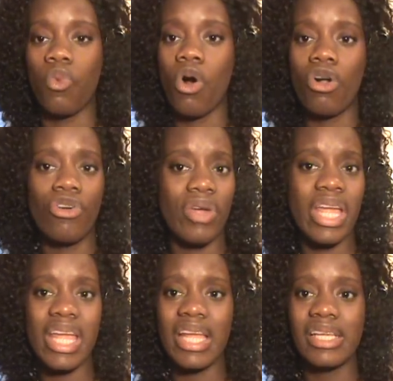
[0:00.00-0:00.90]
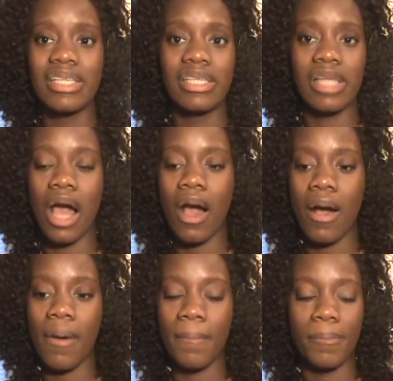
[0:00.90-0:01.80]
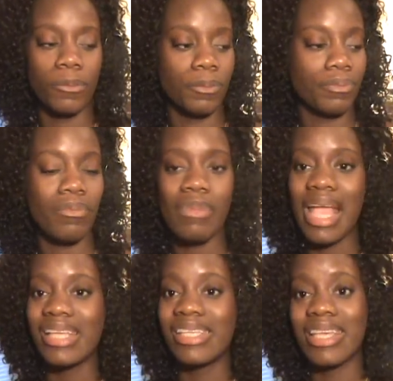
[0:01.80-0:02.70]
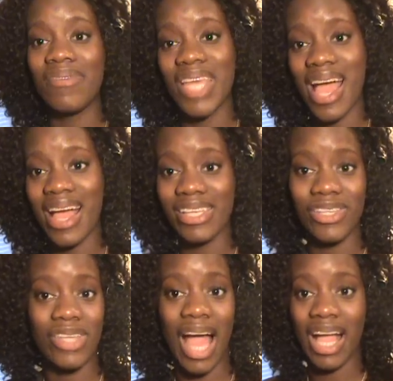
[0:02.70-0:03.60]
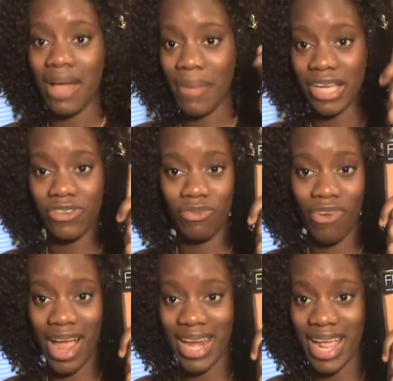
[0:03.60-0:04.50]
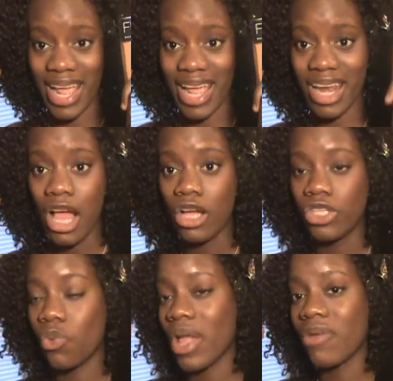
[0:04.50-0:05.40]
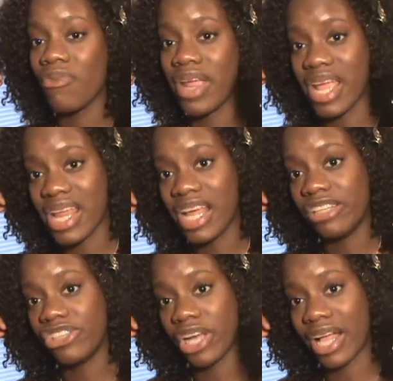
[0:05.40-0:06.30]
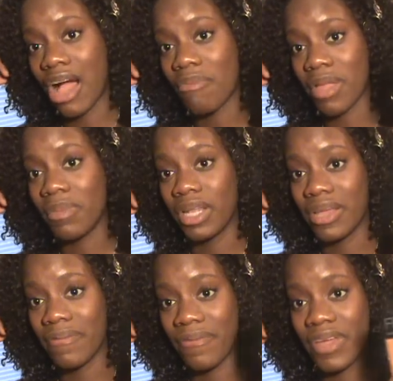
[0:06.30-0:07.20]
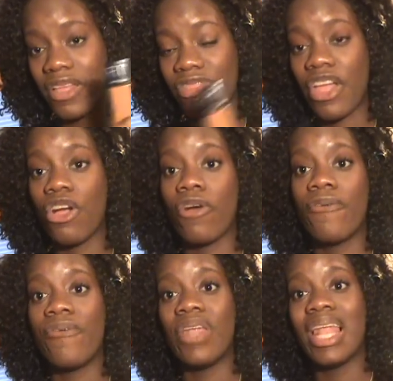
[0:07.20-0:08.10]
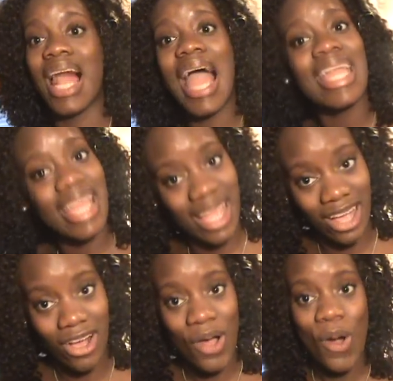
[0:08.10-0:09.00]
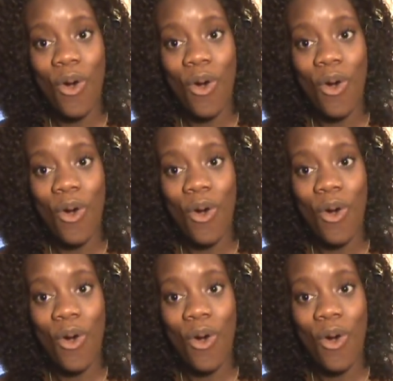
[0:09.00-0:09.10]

Walgreens, CVS. I got mine from Rite Aid, Dwayne Reed, and check out Maybelline Fit. They are flying